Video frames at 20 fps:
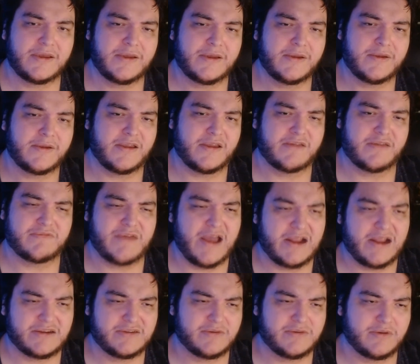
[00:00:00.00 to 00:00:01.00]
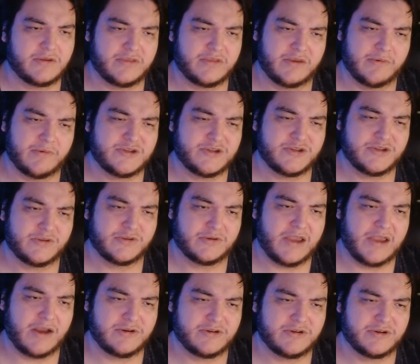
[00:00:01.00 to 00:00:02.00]
in fact, the original
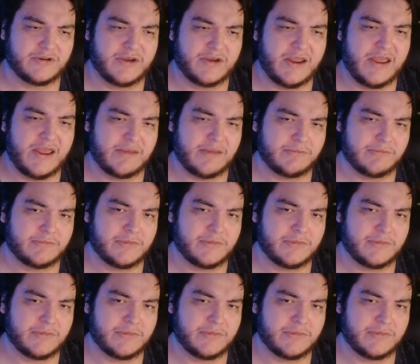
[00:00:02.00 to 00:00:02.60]
character name,